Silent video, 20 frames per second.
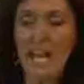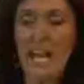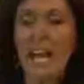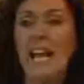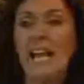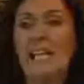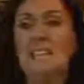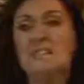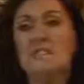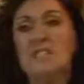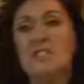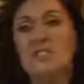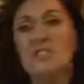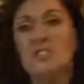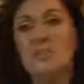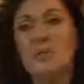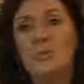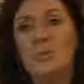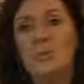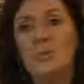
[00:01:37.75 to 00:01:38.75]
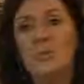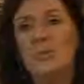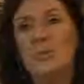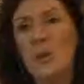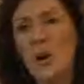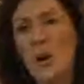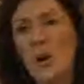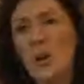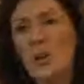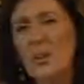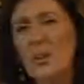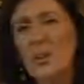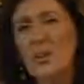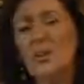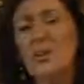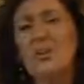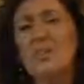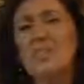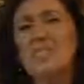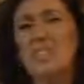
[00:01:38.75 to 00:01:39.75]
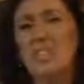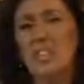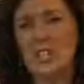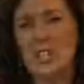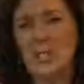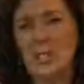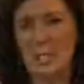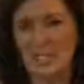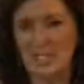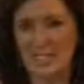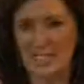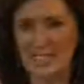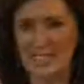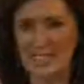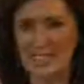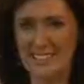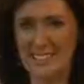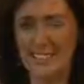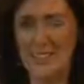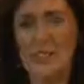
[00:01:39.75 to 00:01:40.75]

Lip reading: And you can't always cure it,